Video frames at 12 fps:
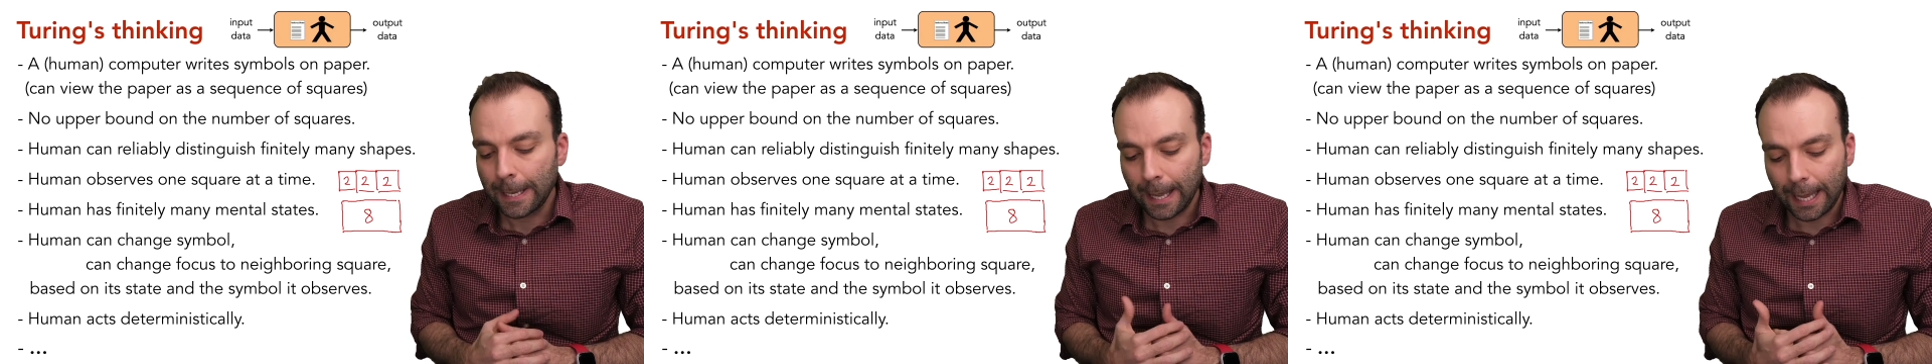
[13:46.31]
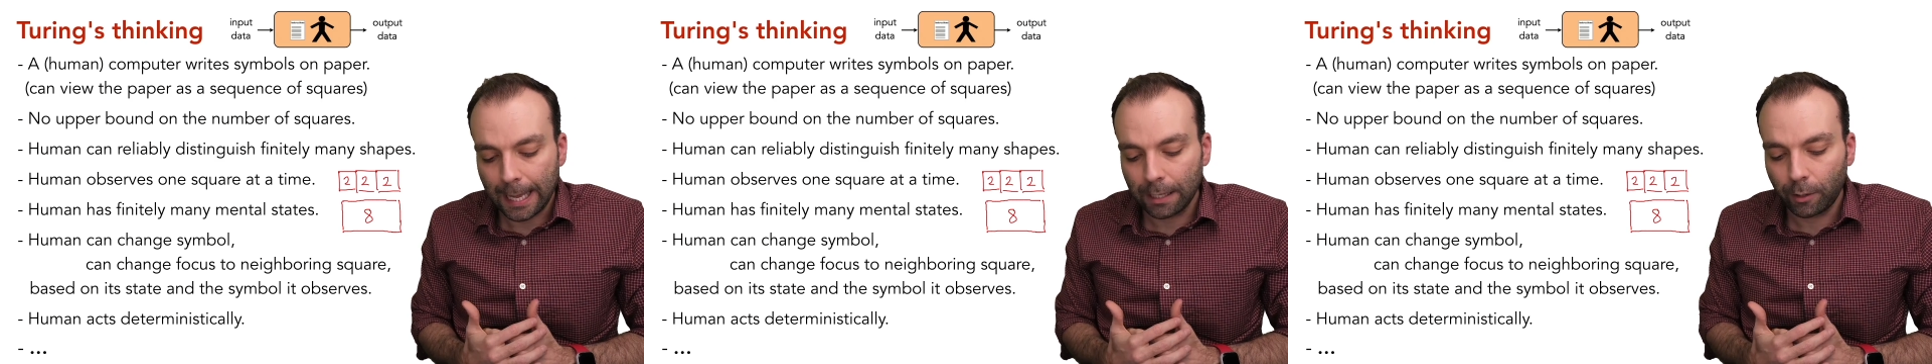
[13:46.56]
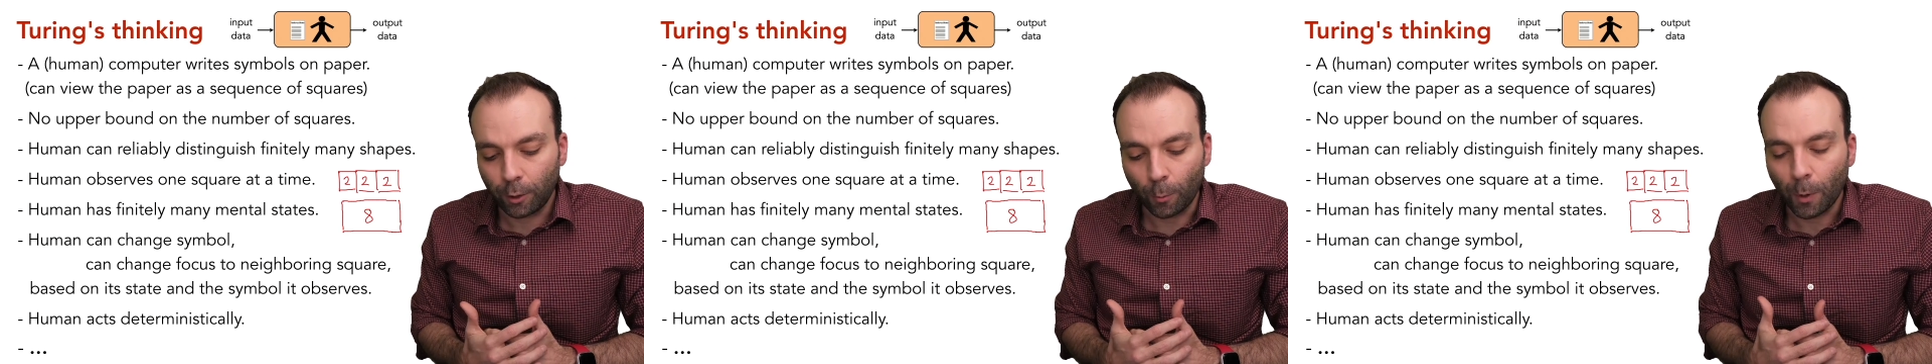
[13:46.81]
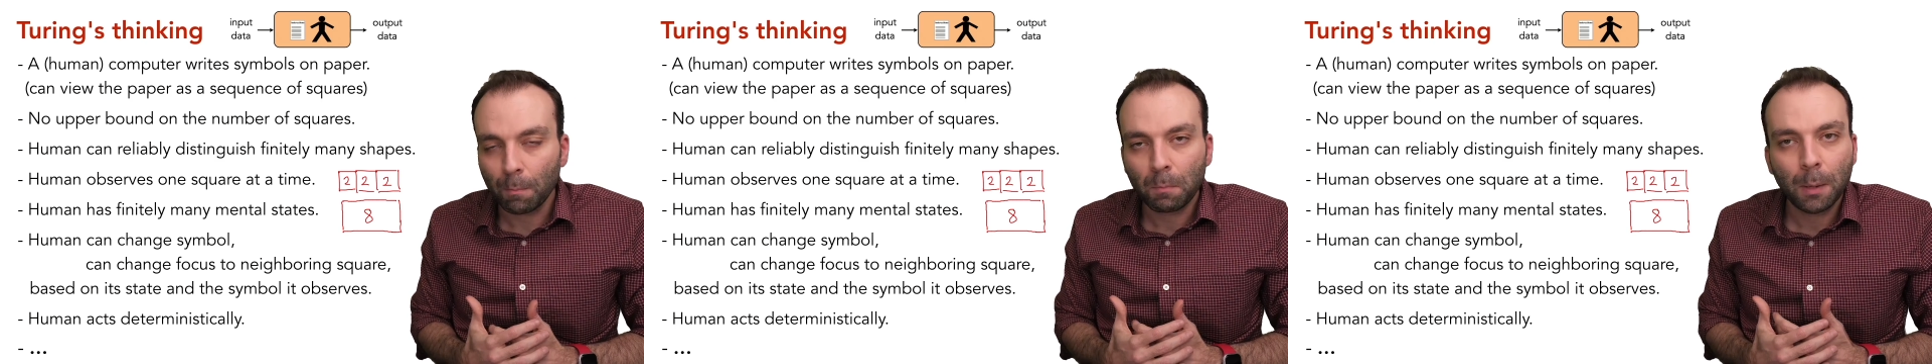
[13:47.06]
And,
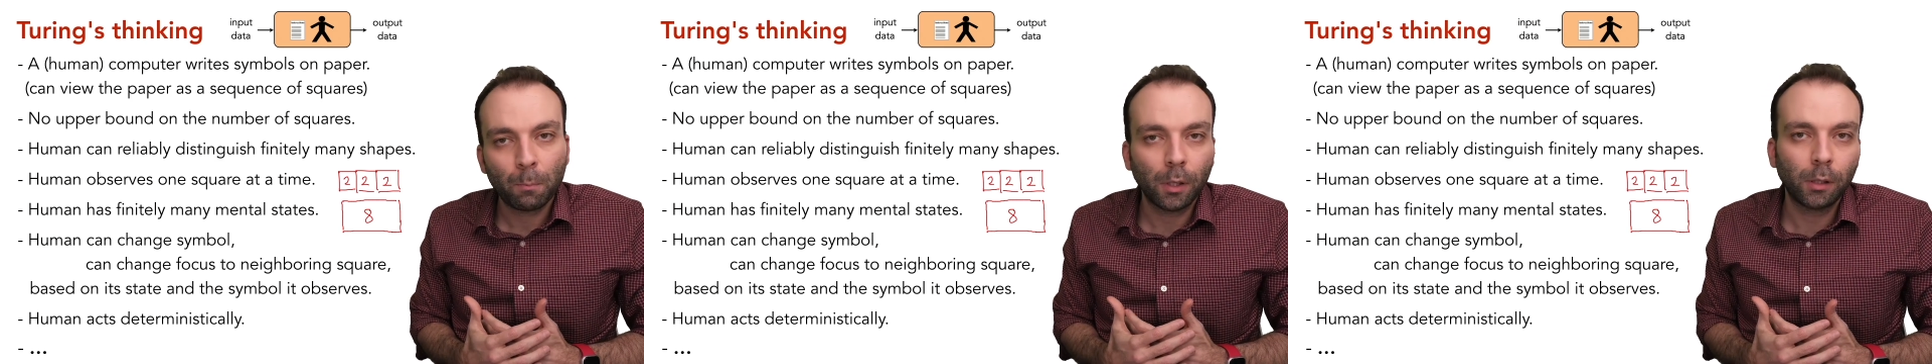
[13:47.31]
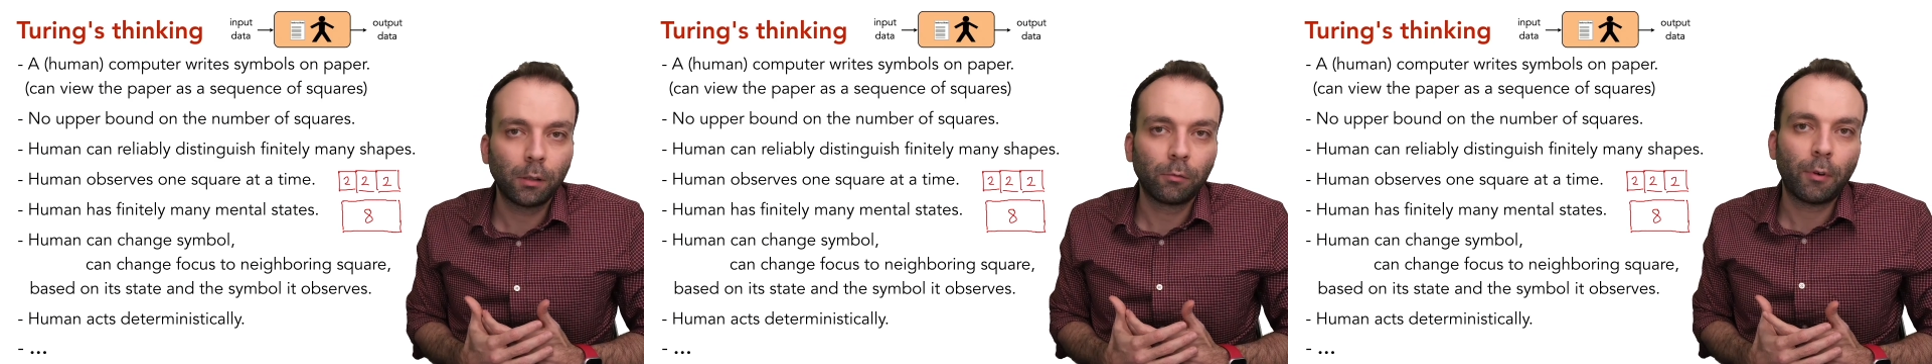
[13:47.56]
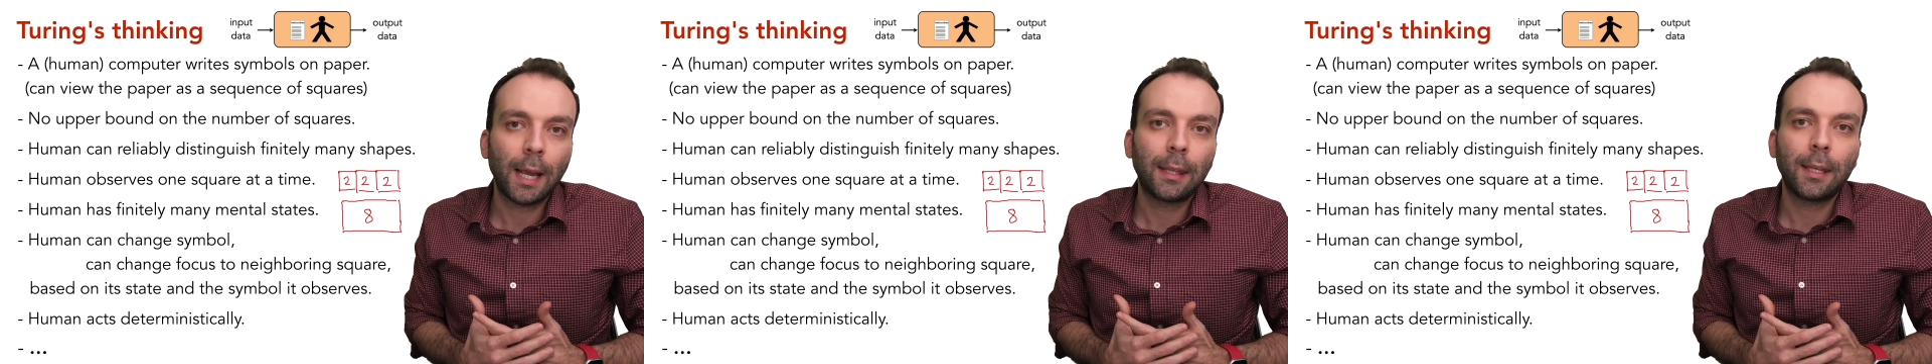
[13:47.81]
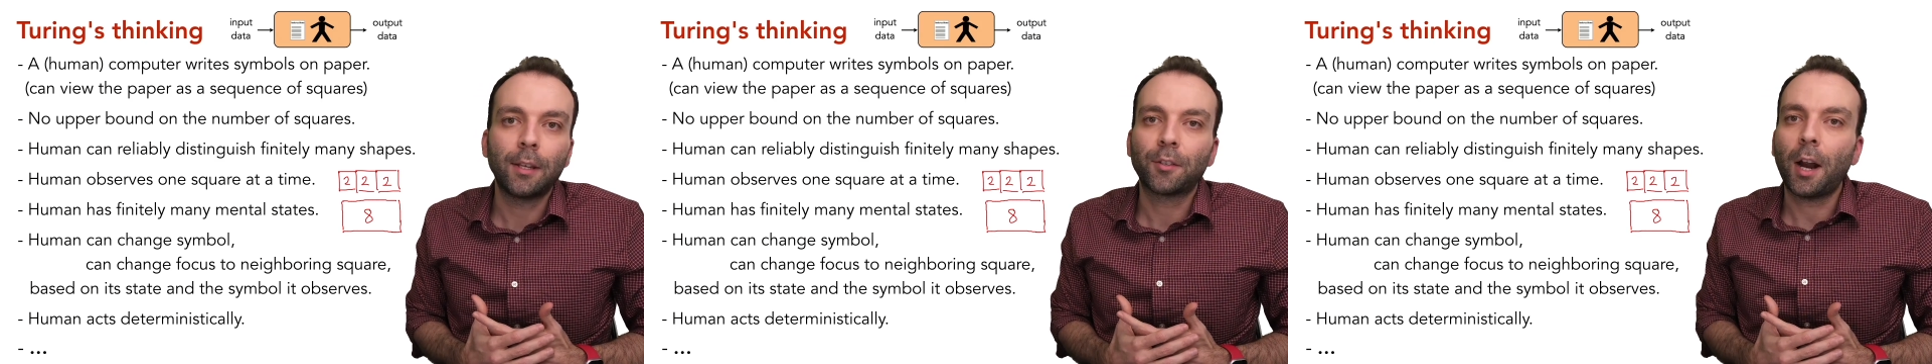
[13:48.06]
when people read
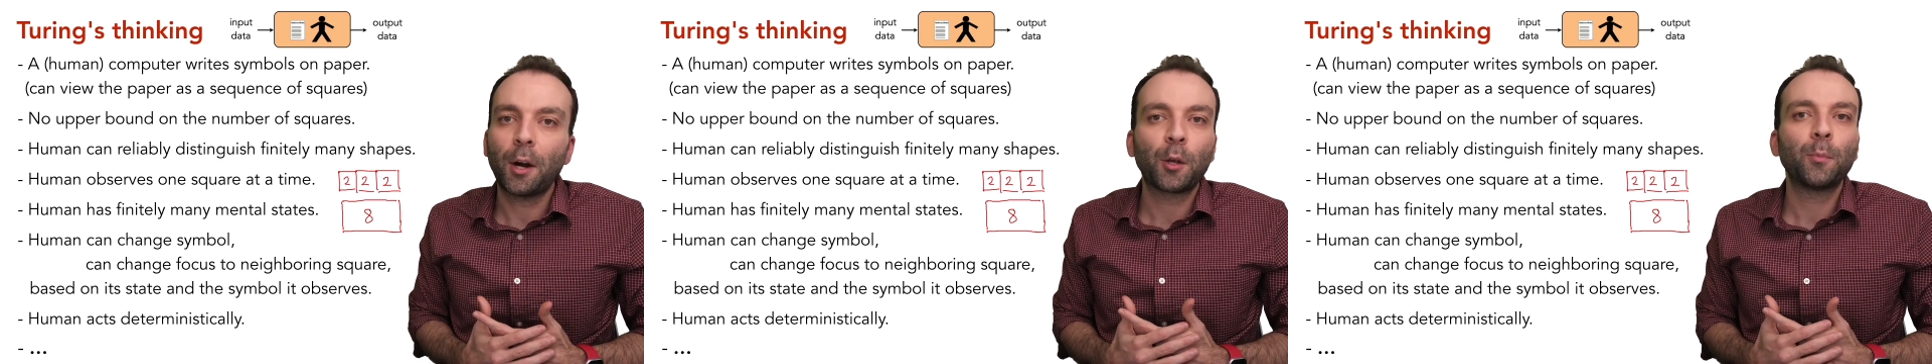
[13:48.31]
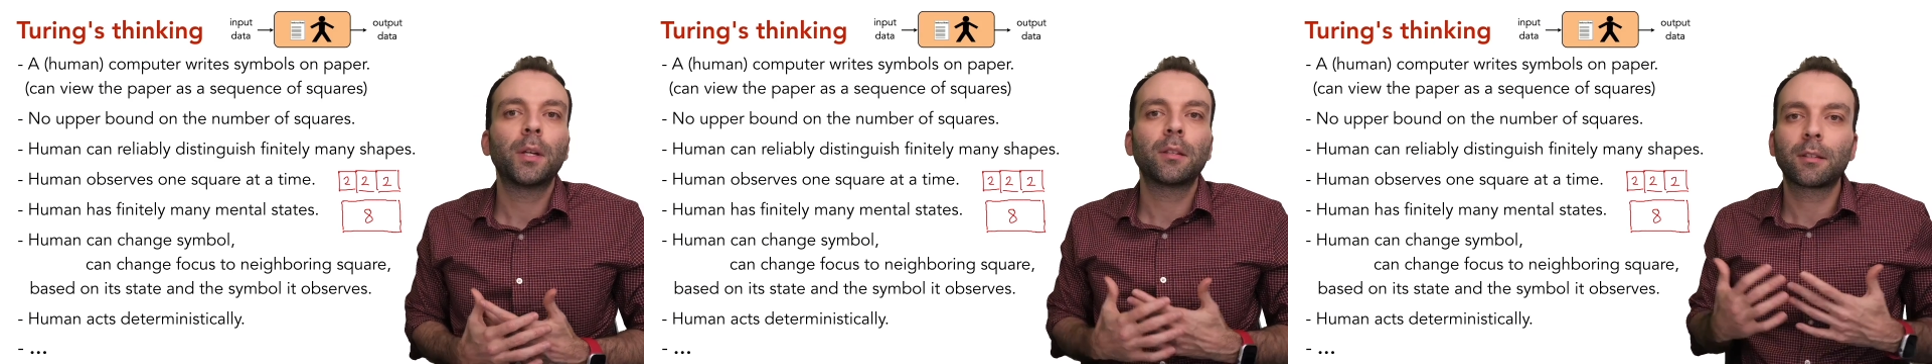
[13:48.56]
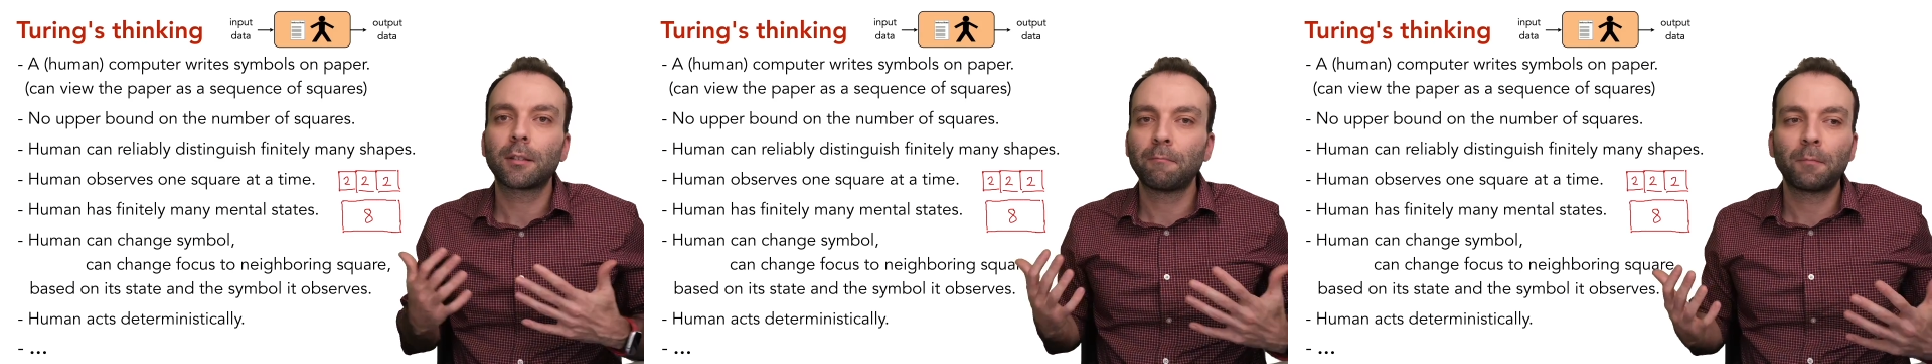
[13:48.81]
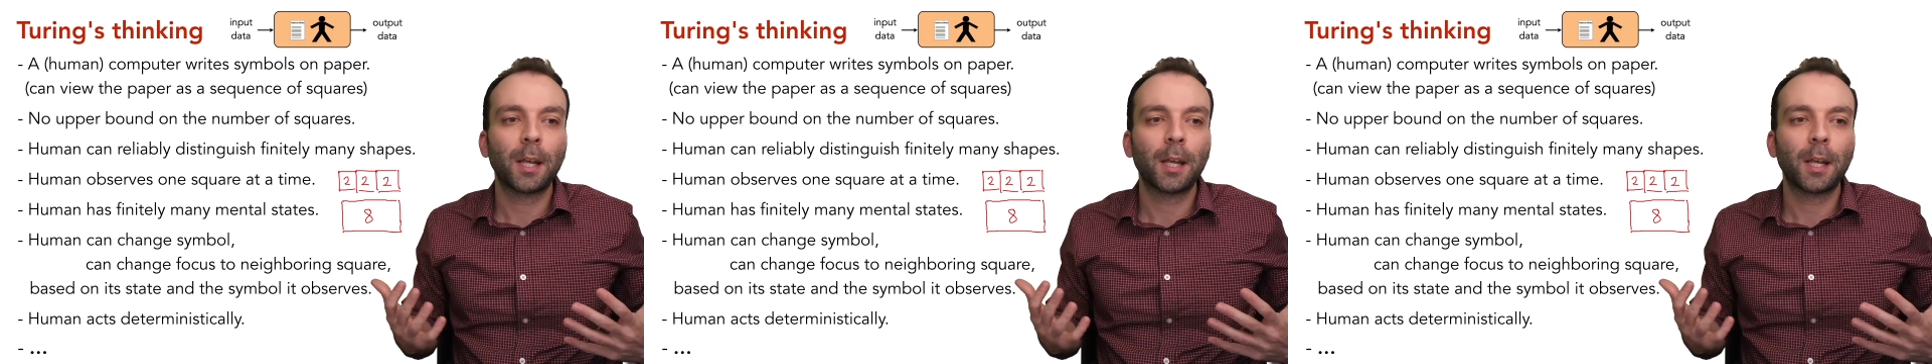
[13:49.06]
these arguments,